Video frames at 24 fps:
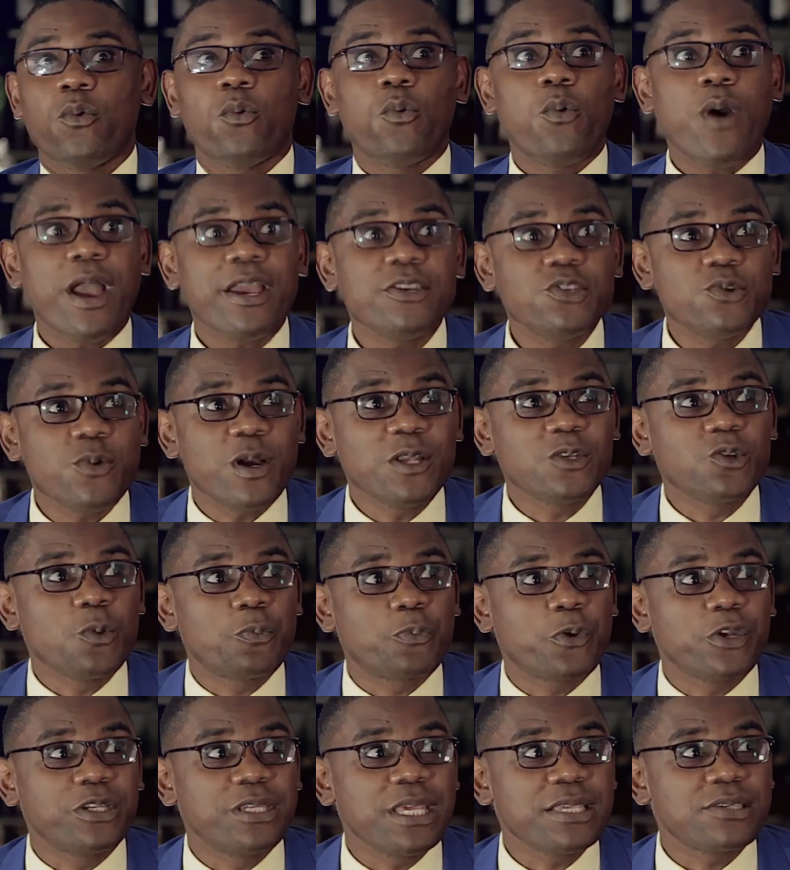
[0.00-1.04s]
Why do you want to
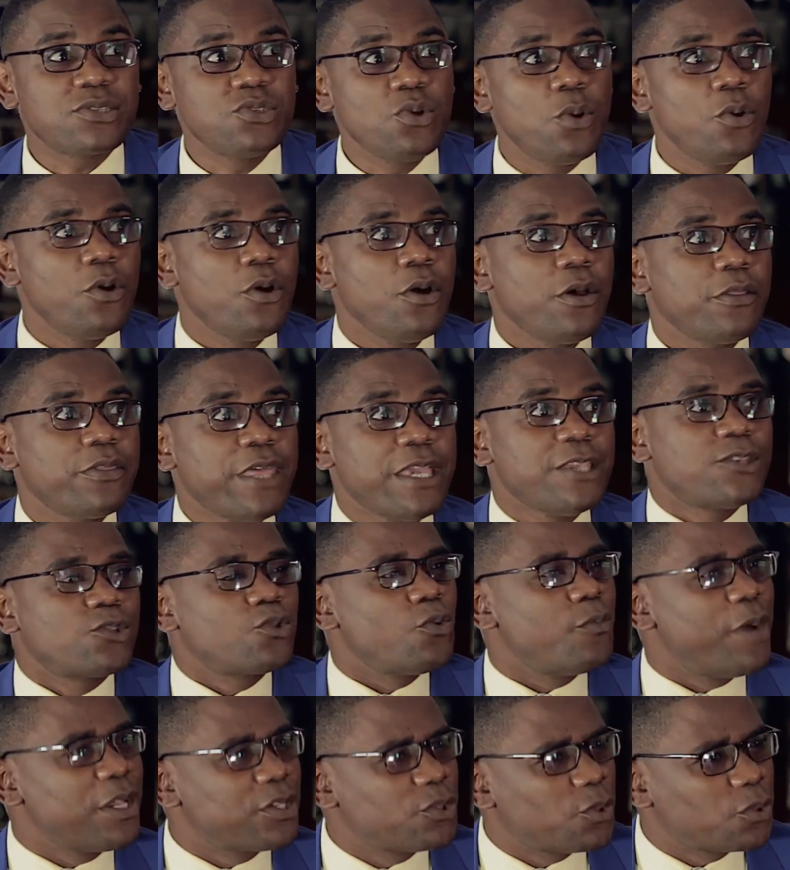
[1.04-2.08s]
protest? No, there's
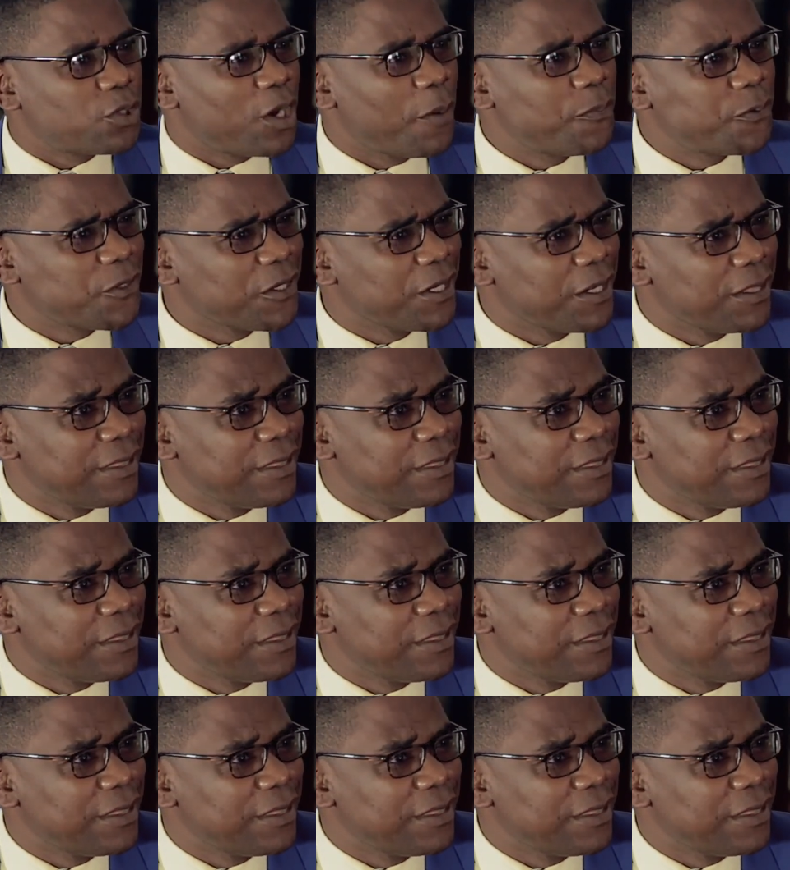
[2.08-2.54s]
too much corruption